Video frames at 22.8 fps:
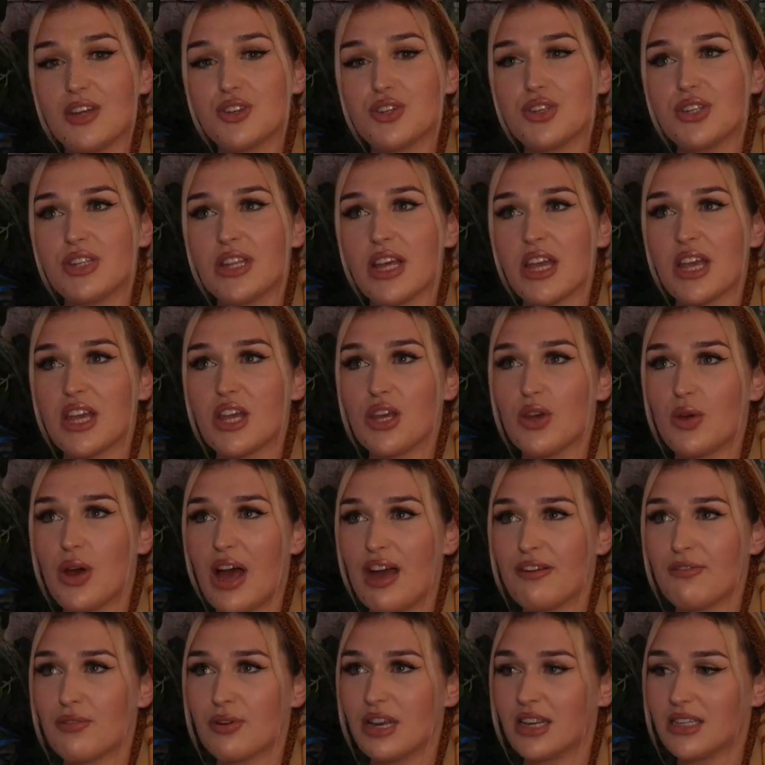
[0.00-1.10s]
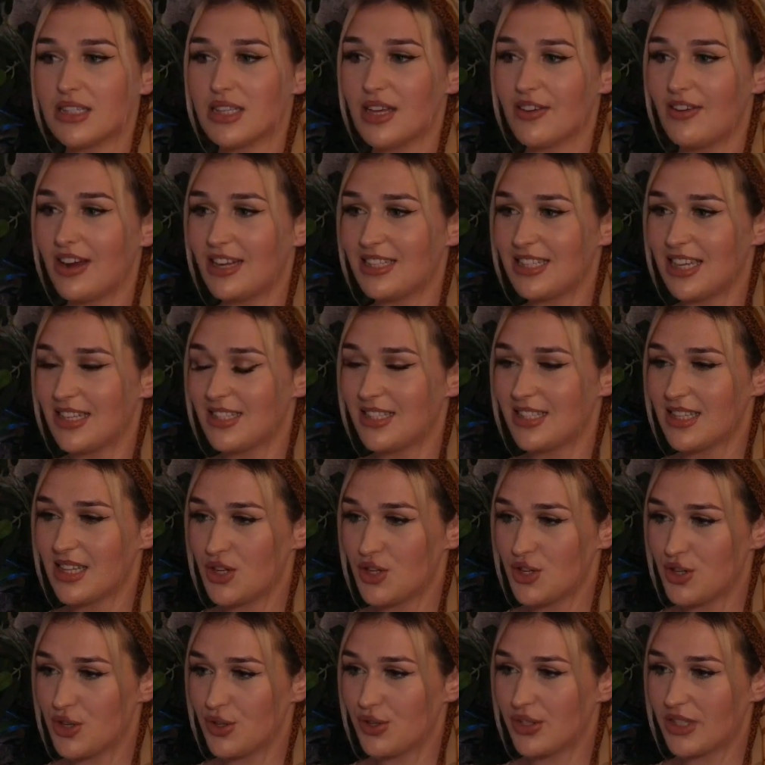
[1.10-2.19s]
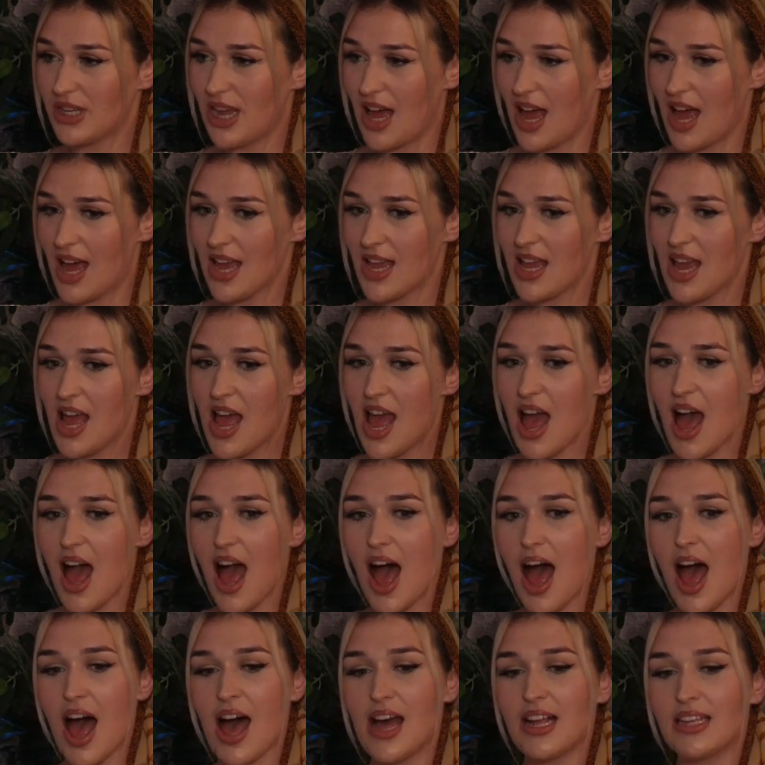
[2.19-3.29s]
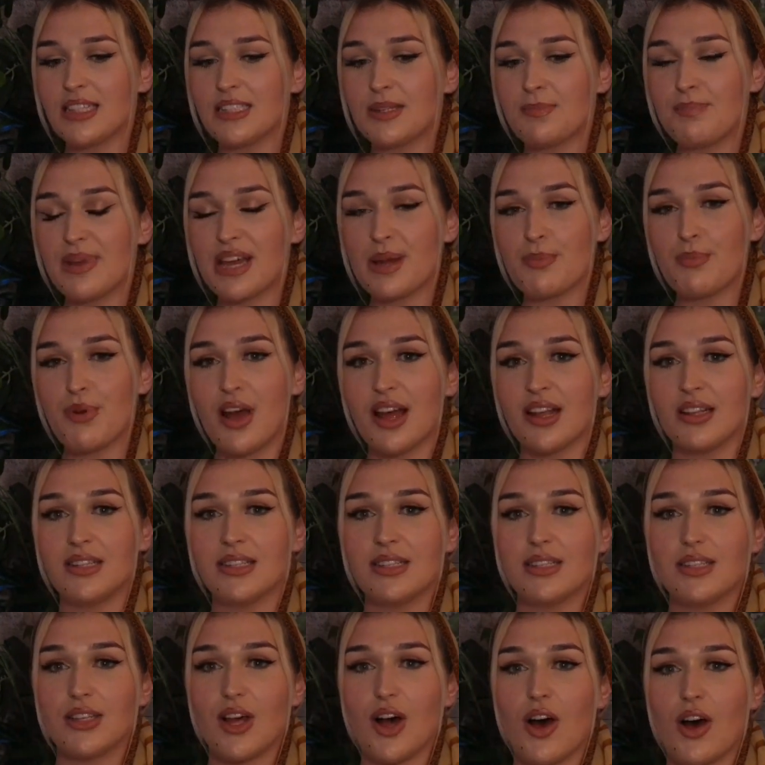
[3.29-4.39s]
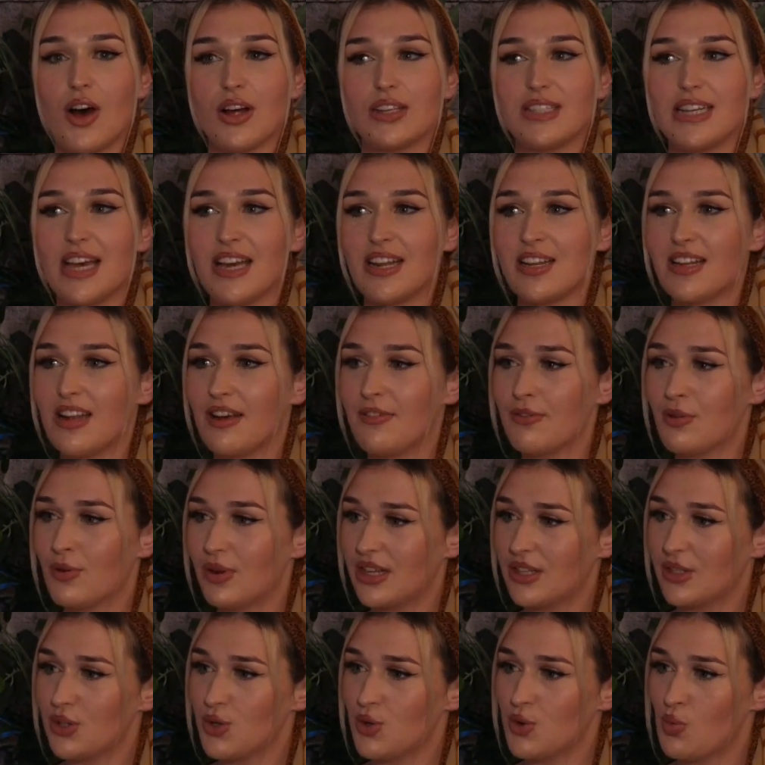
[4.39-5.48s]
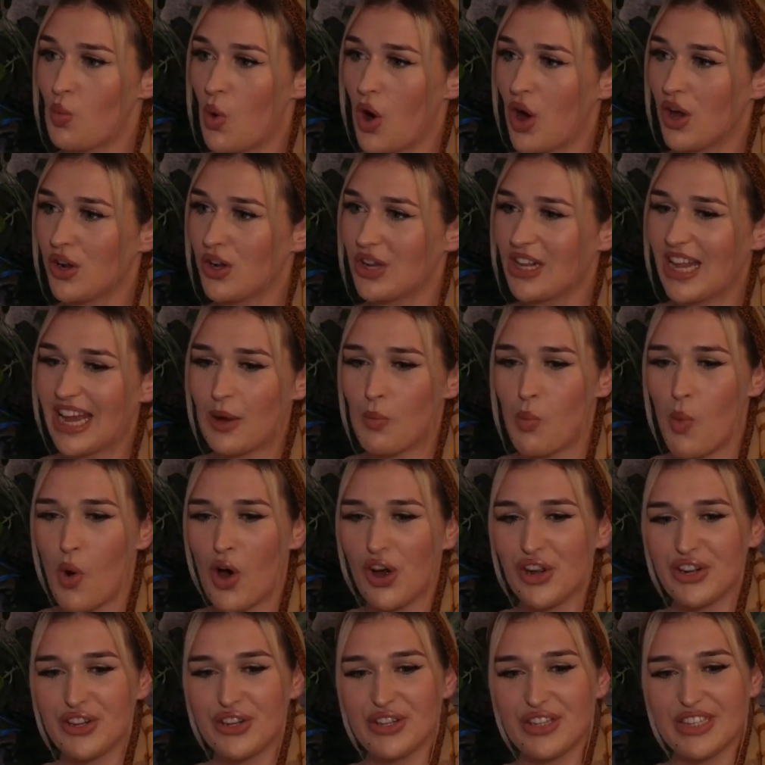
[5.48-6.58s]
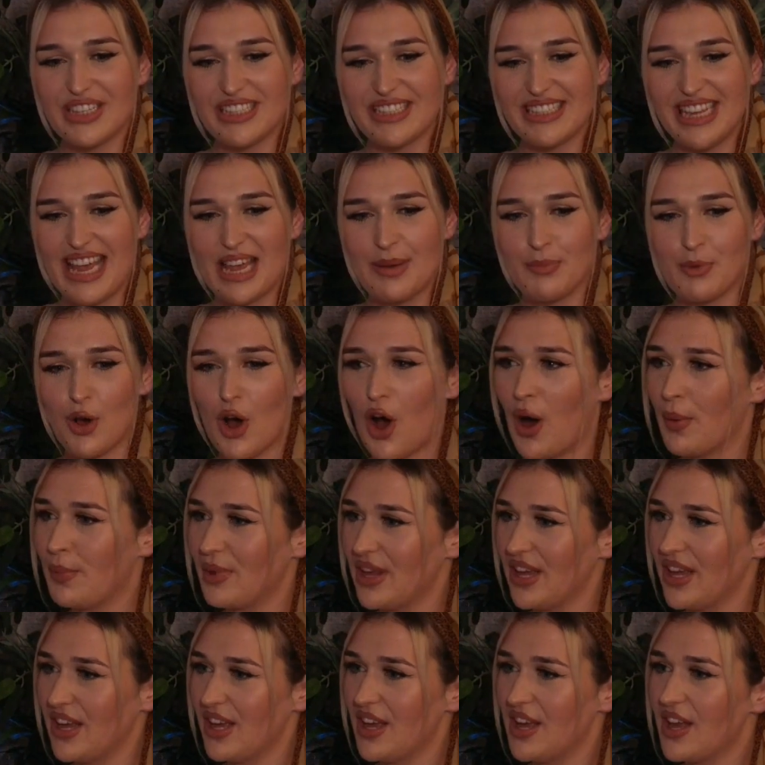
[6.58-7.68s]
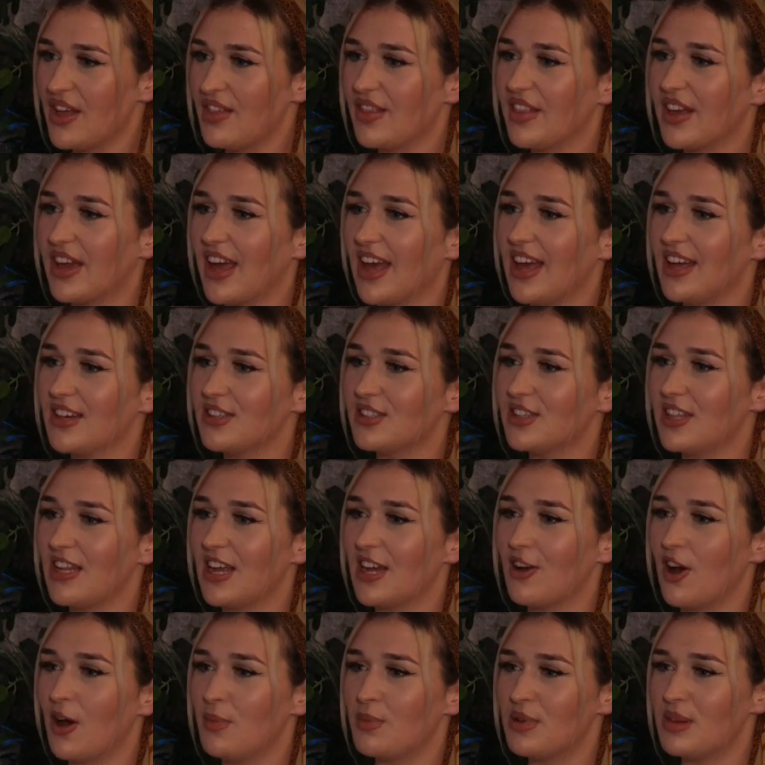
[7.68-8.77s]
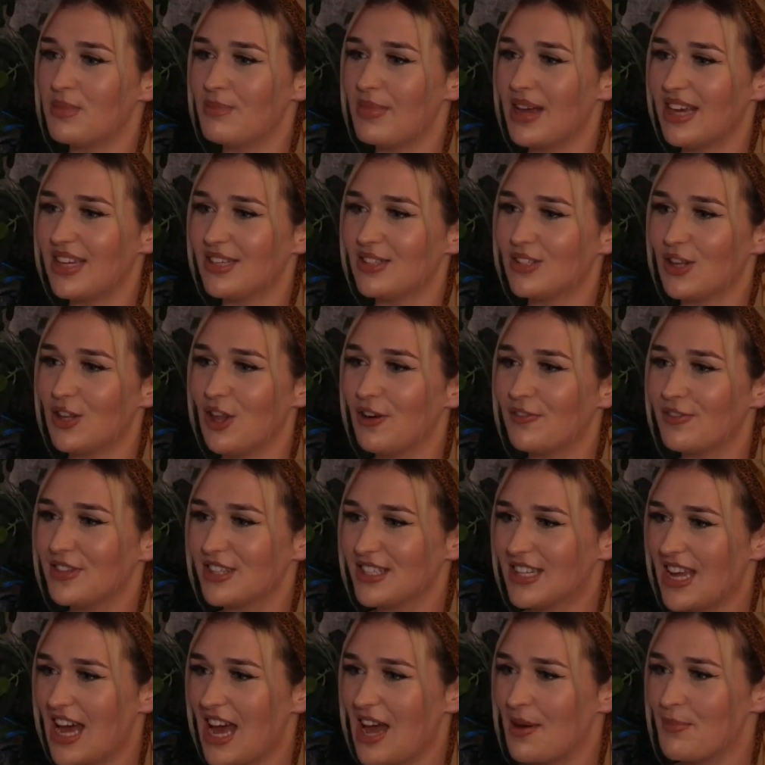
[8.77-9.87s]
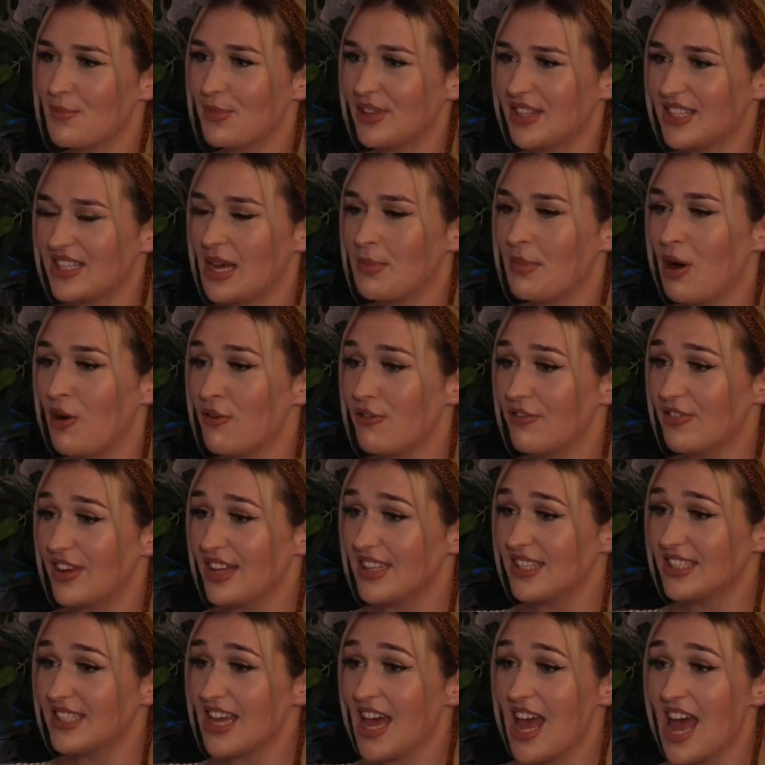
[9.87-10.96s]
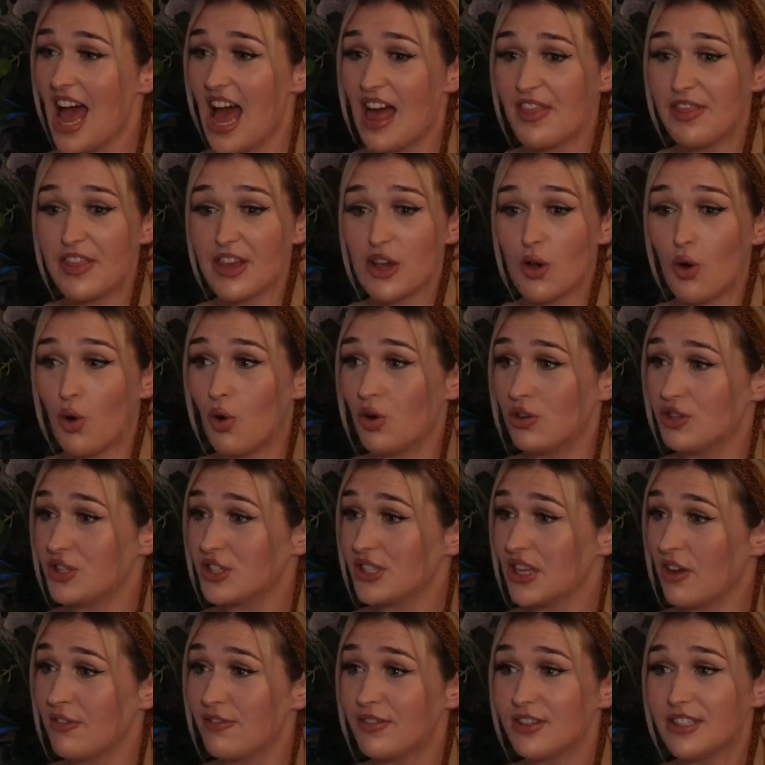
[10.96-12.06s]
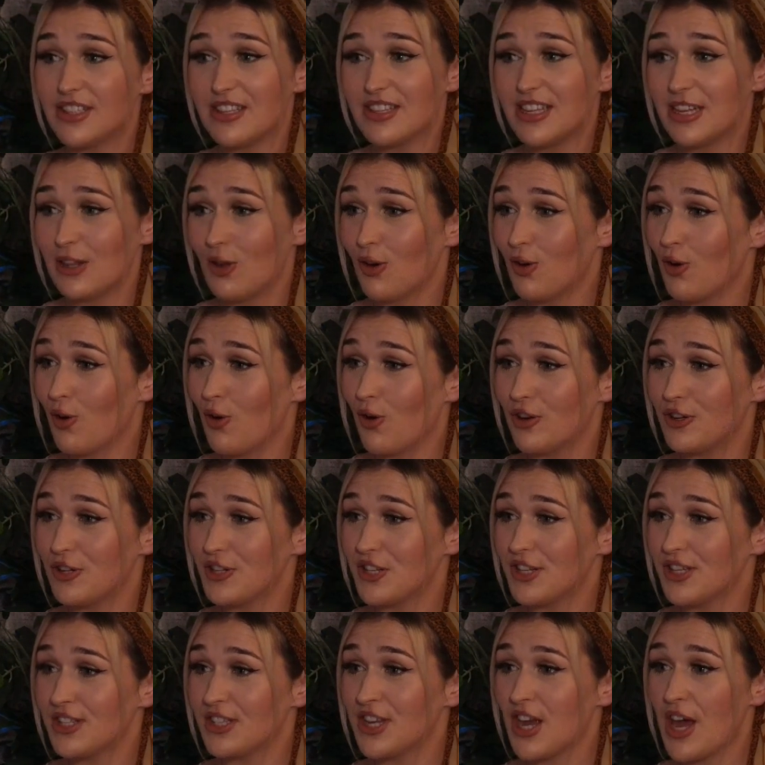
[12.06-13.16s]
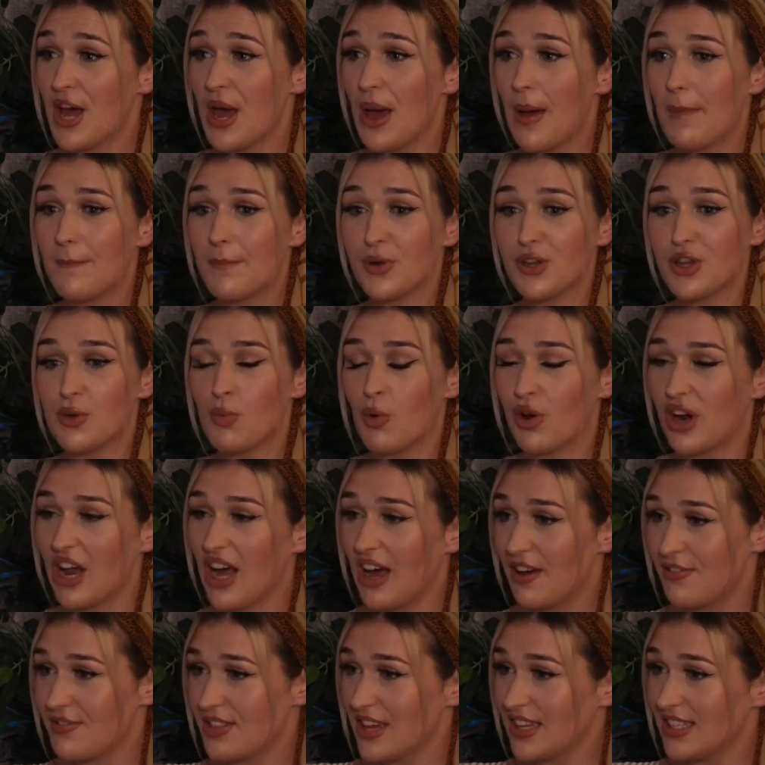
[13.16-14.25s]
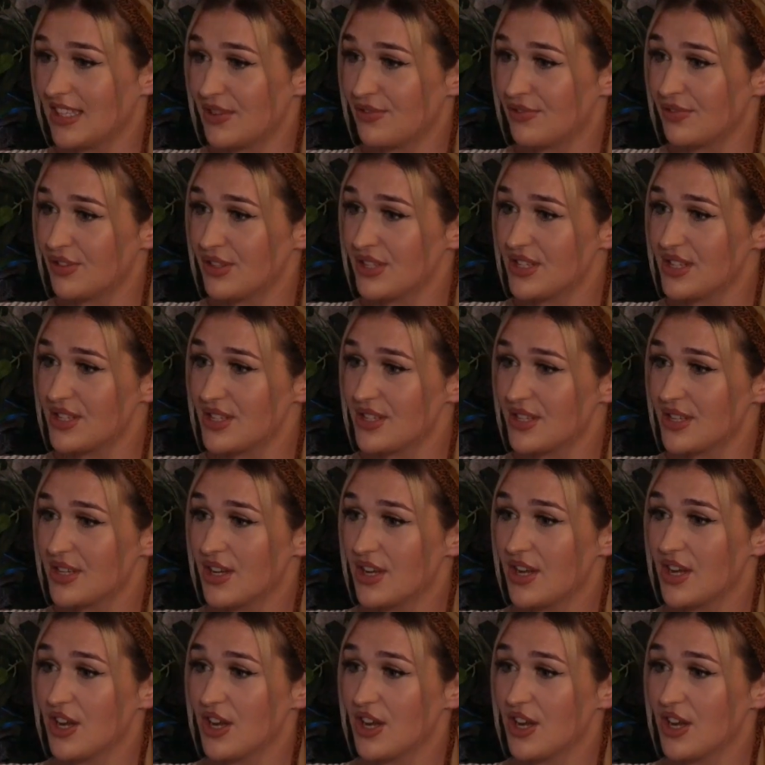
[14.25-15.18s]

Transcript: I just think everyone has their identity, as you say. Yes. And big brands are turning everyone into one same copy. The girls are like copy and paste a lot of the time with the same outfits. And they're gorgeous outfits and they look gorgeous. But you want to have that difference.